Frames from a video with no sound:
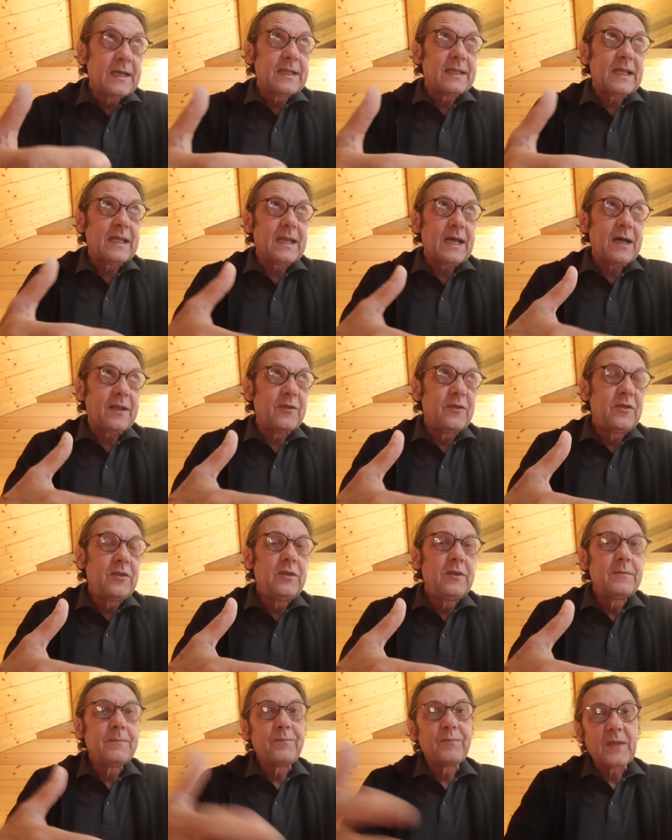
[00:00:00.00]
that are
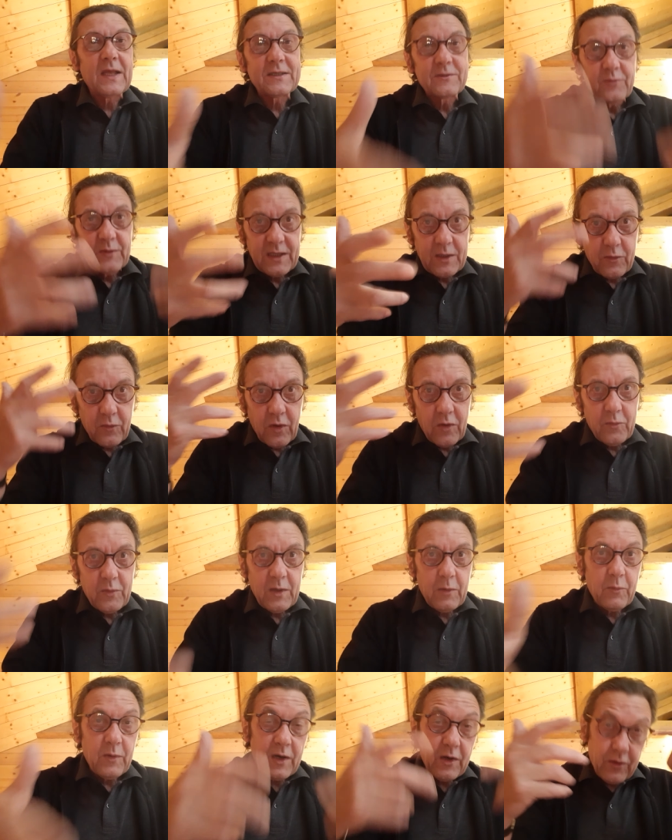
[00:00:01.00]
mm, as we grow
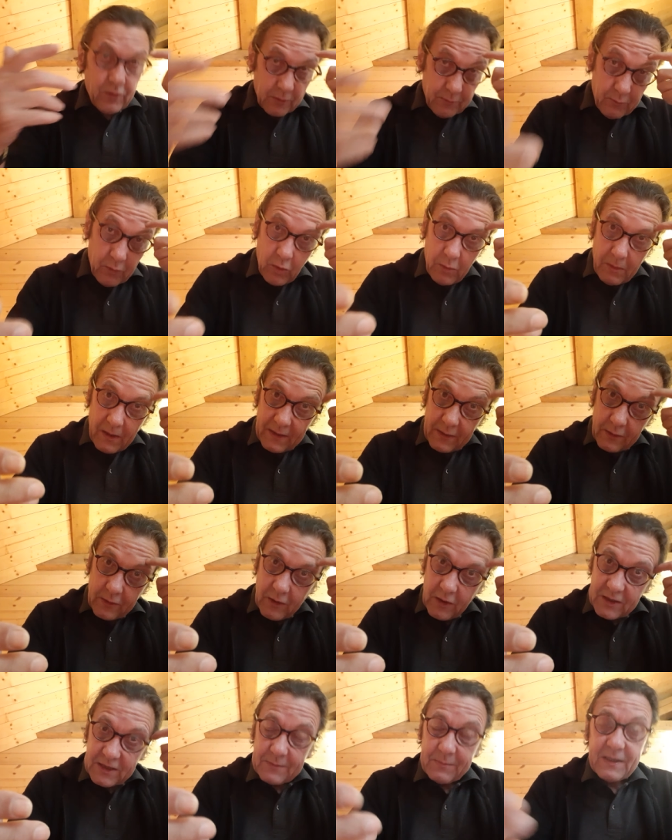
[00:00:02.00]
we'll, we'll learn more about the
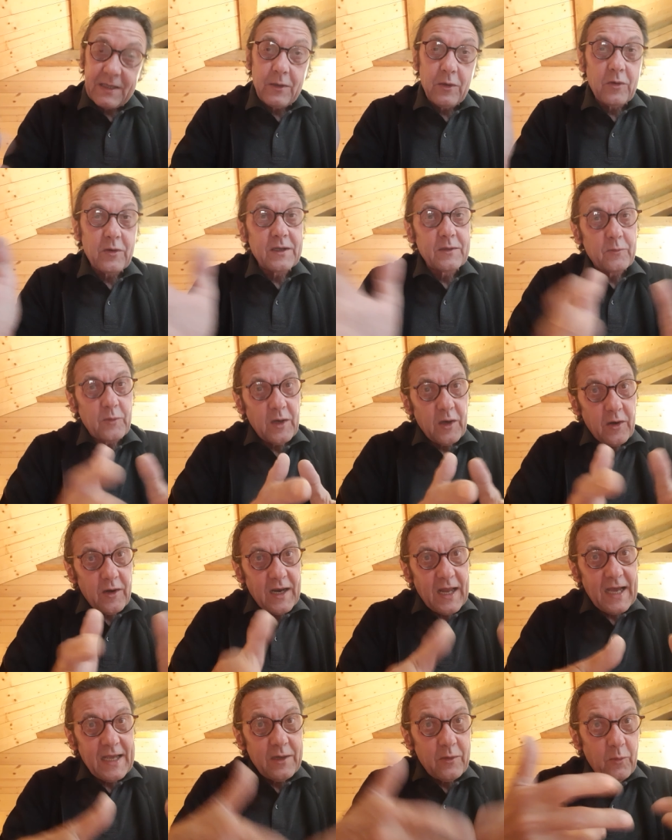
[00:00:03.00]
cosmic law and we'll
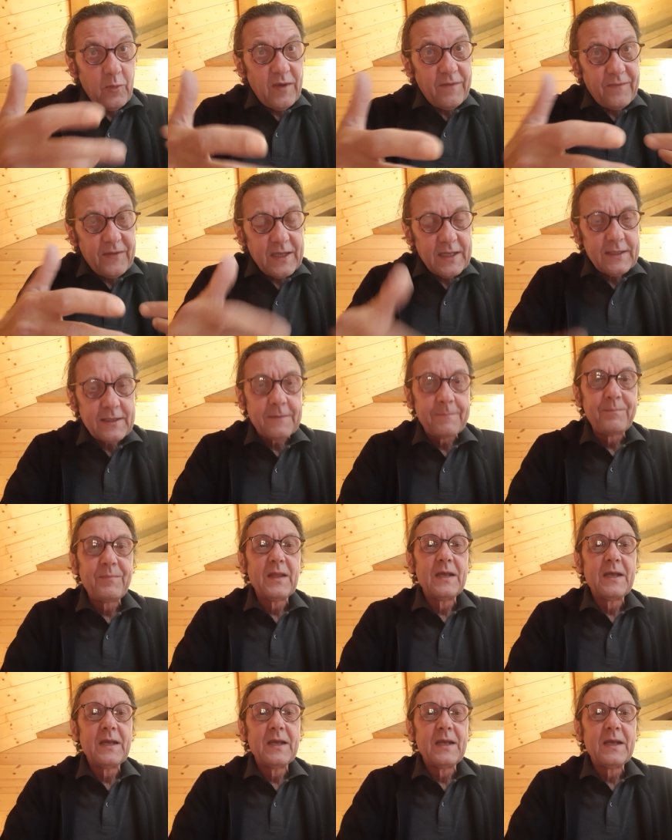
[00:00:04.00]
align with it